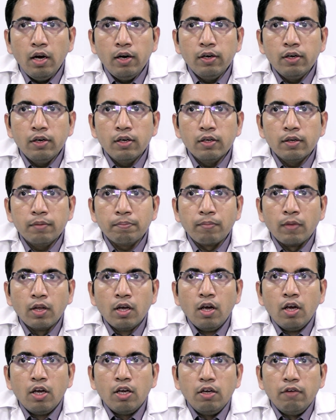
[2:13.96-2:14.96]
And
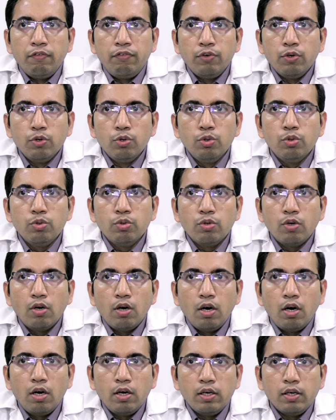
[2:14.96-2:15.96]
if you
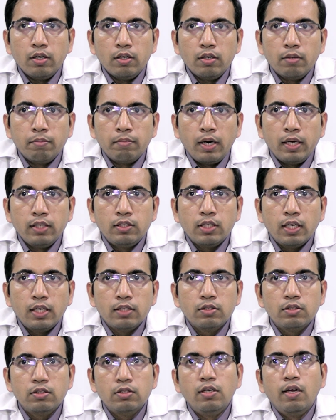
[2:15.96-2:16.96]
by
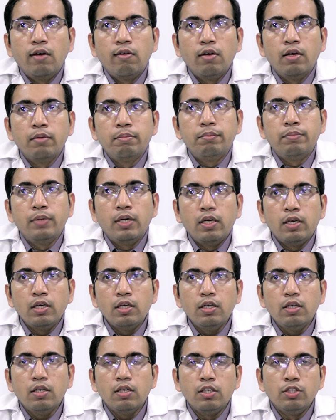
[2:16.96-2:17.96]
chance develop
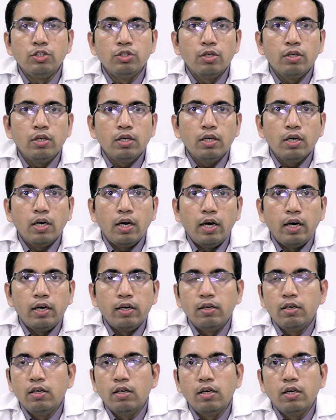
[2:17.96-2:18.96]
any injury
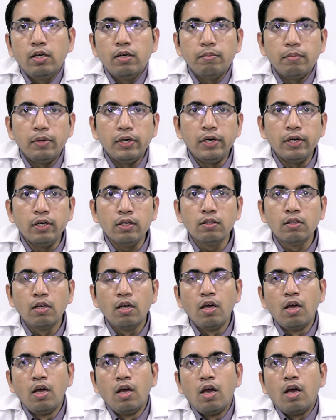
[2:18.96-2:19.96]
and bleeding,
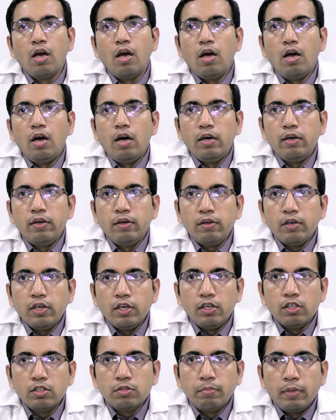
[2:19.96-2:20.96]
and
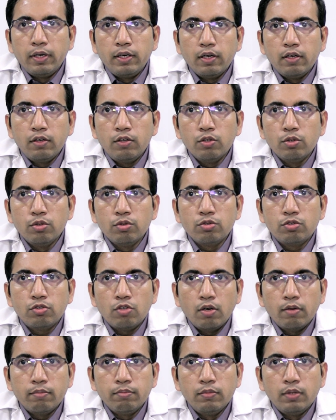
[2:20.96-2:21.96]
it is better to
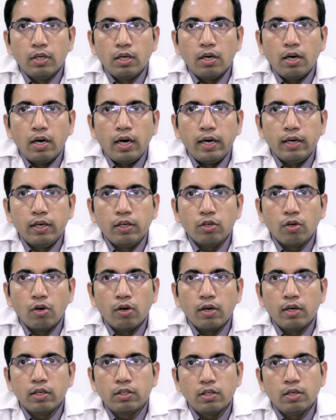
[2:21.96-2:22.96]
stop the
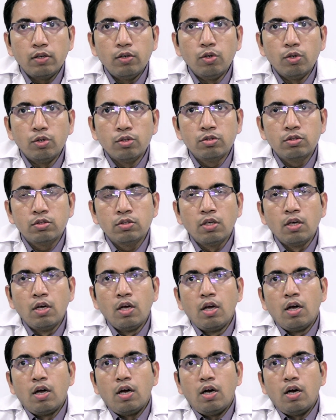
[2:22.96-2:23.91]
anticoagulation dose